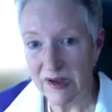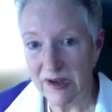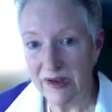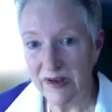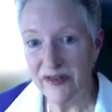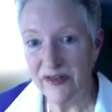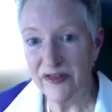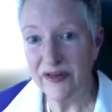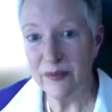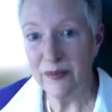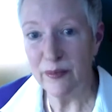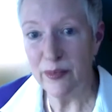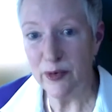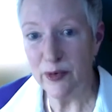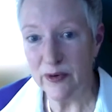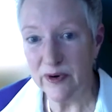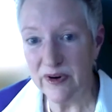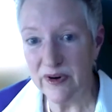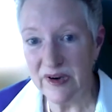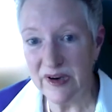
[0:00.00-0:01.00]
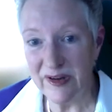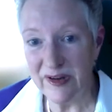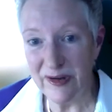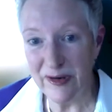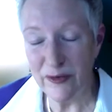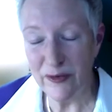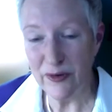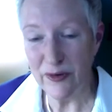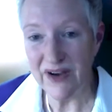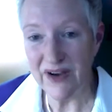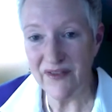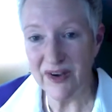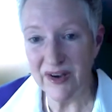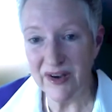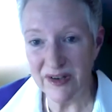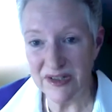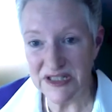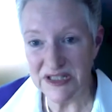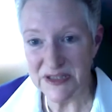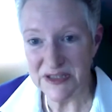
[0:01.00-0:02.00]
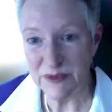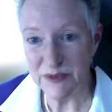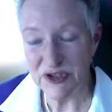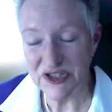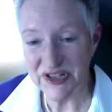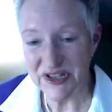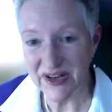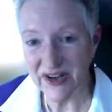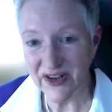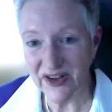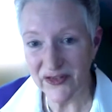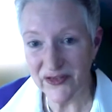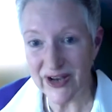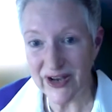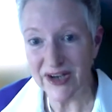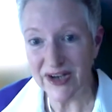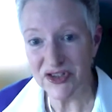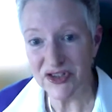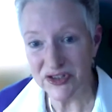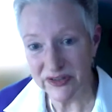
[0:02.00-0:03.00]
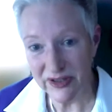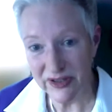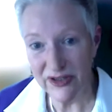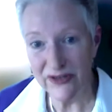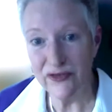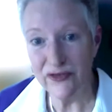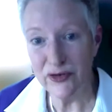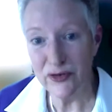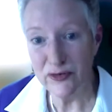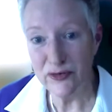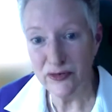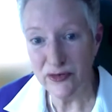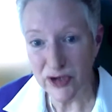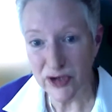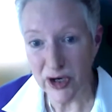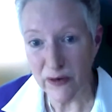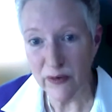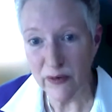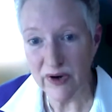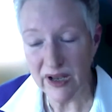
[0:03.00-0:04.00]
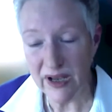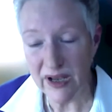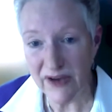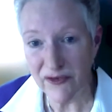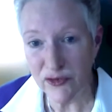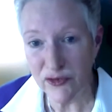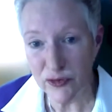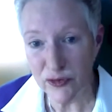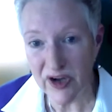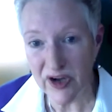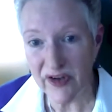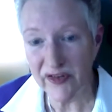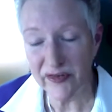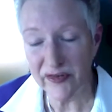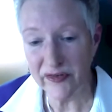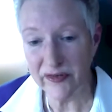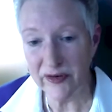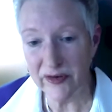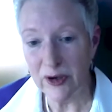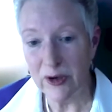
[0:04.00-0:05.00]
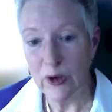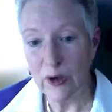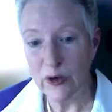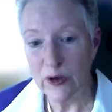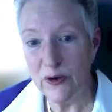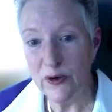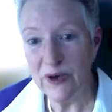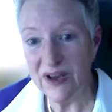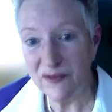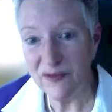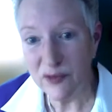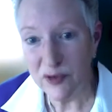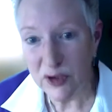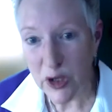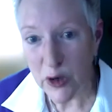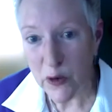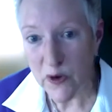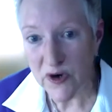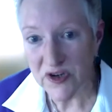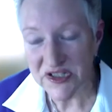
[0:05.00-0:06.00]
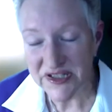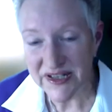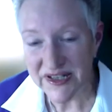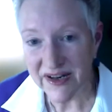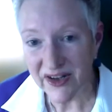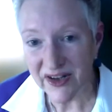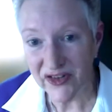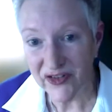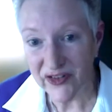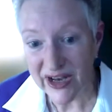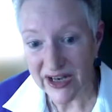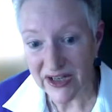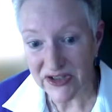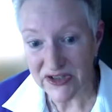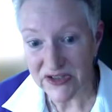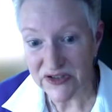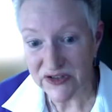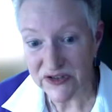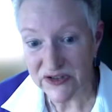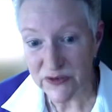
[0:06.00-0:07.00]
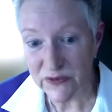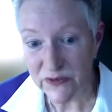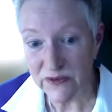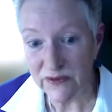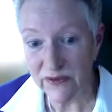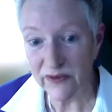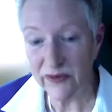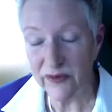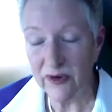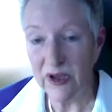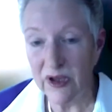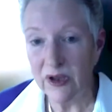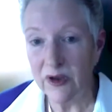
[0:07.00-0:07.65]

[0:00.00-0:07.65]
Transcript: It's important in driving customer satisfaction. If you don't have trust, you have lower satisfaction scores.